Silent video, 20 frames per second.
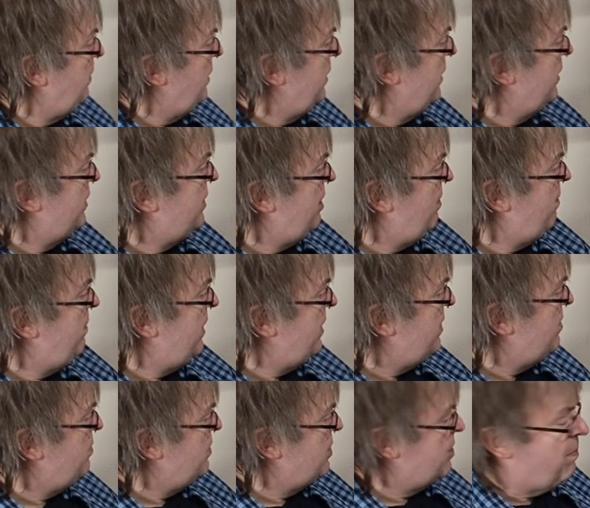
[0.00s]
but
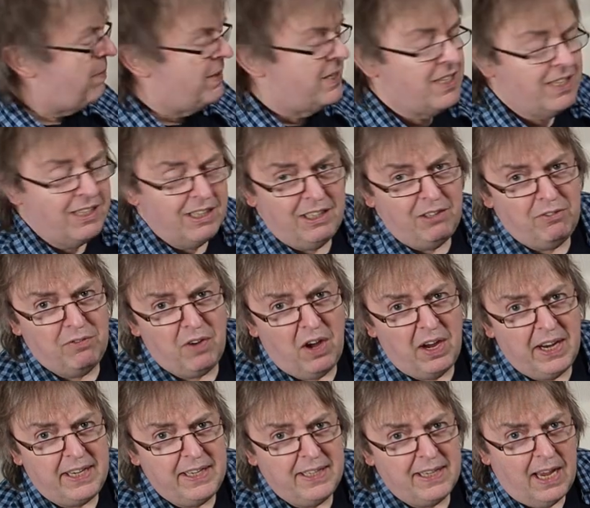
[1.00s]
this was a particularly
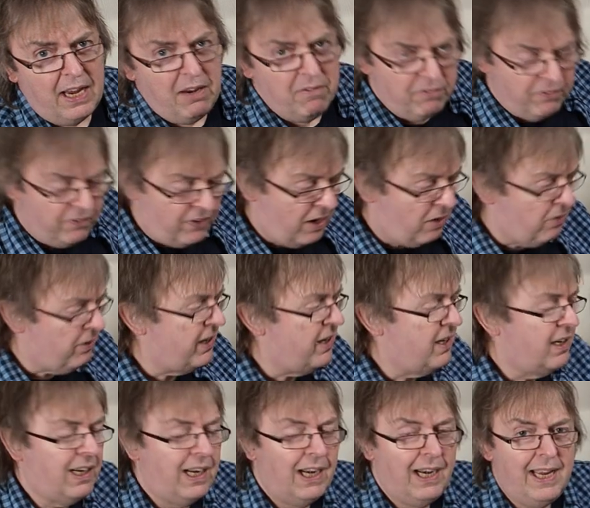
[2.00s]
fine day,
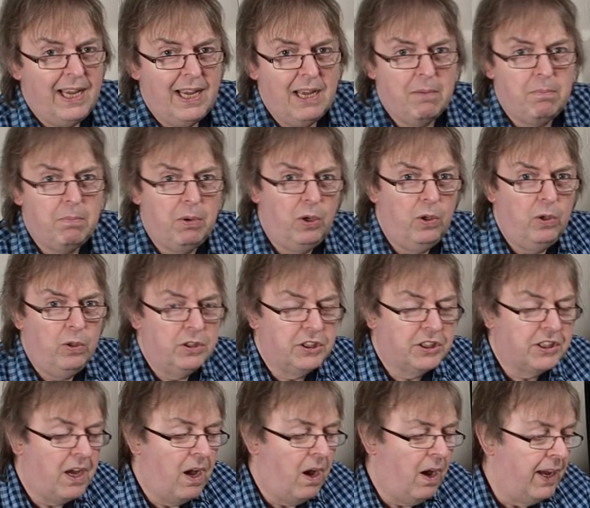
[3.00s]
very clear blue
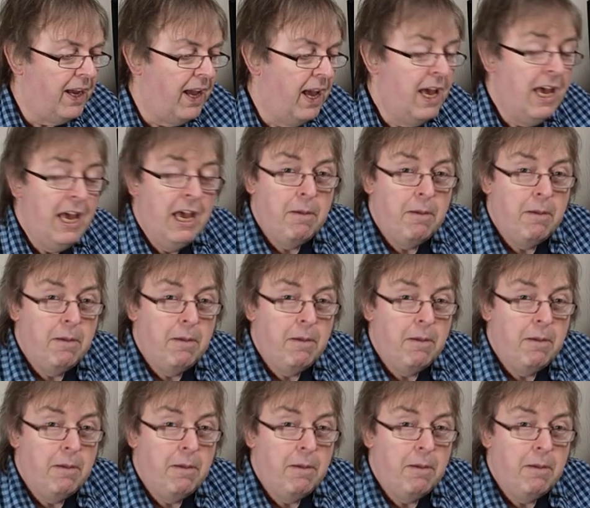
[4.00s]
sky.